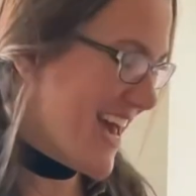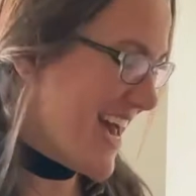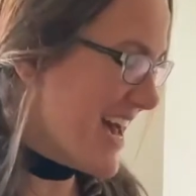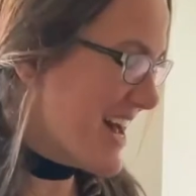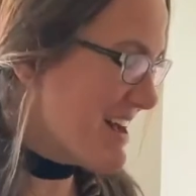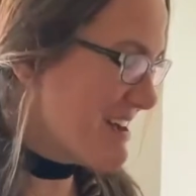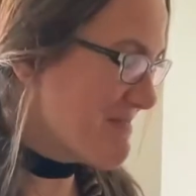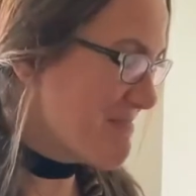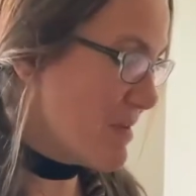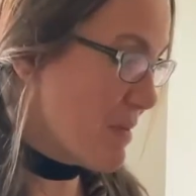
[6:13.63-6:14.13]

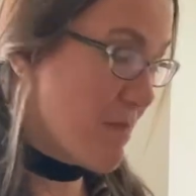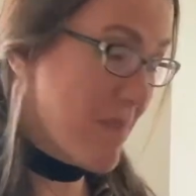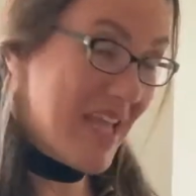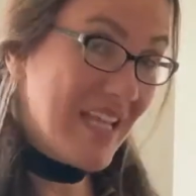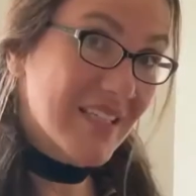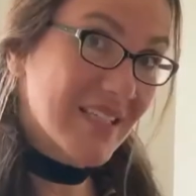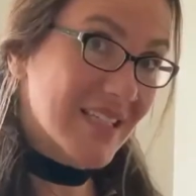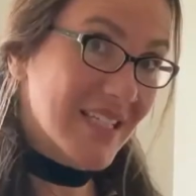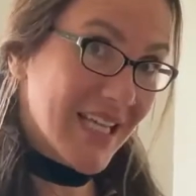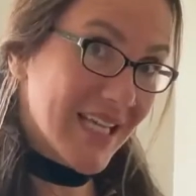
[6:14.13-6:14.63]
it
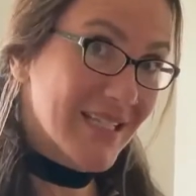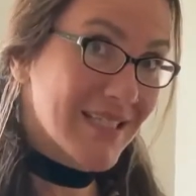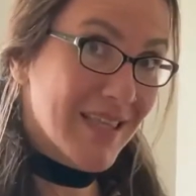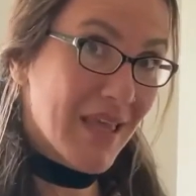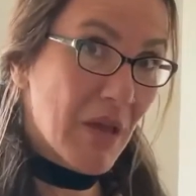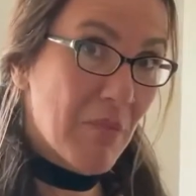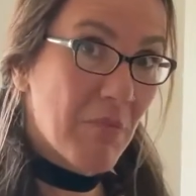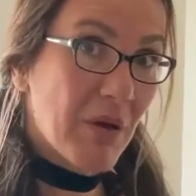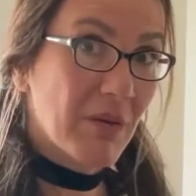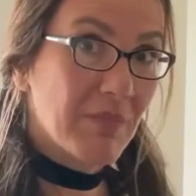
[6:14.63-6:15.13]
makes it taste
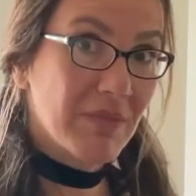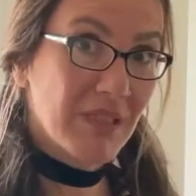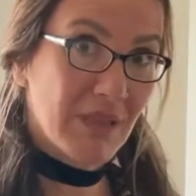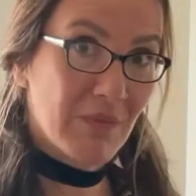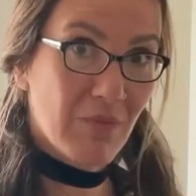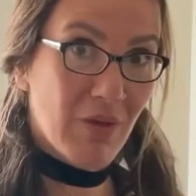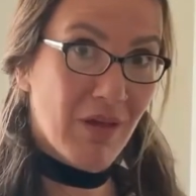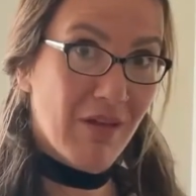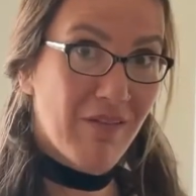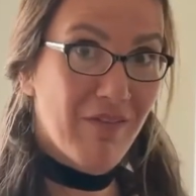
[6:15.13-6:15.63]
like
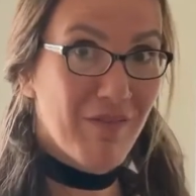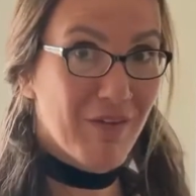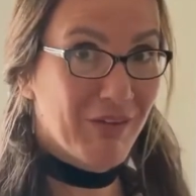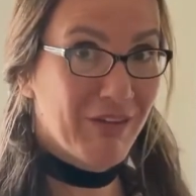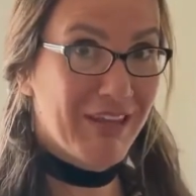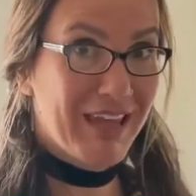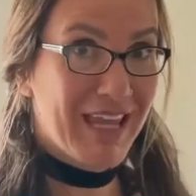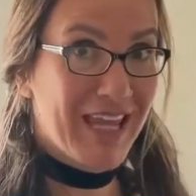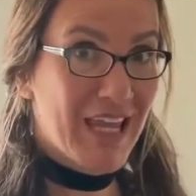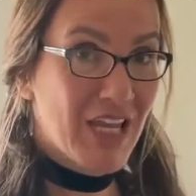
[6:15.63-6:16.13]
pumpkin pie
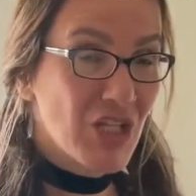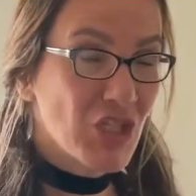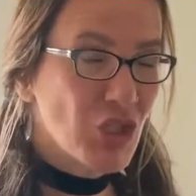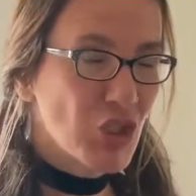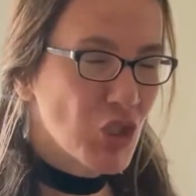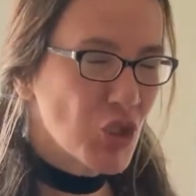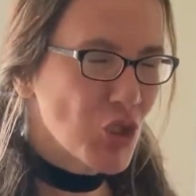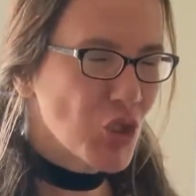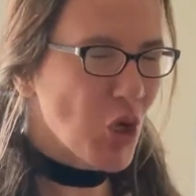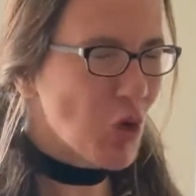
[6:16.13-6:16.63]
filling.
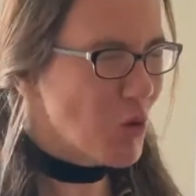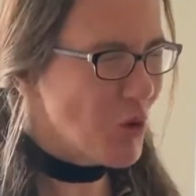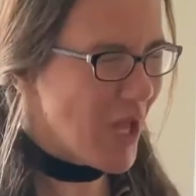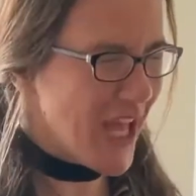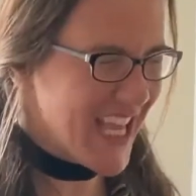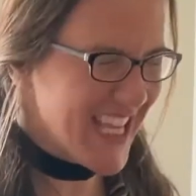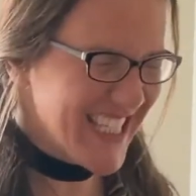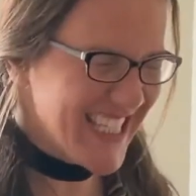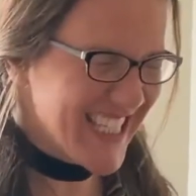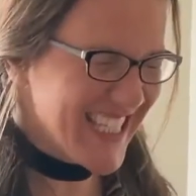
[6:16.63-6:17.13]
It's so
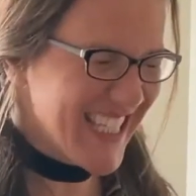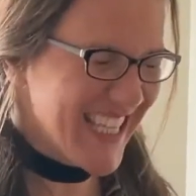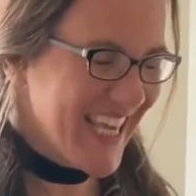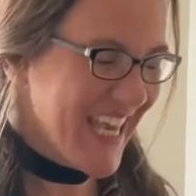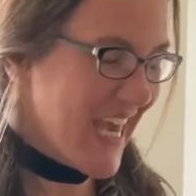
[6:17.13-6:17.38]
nice.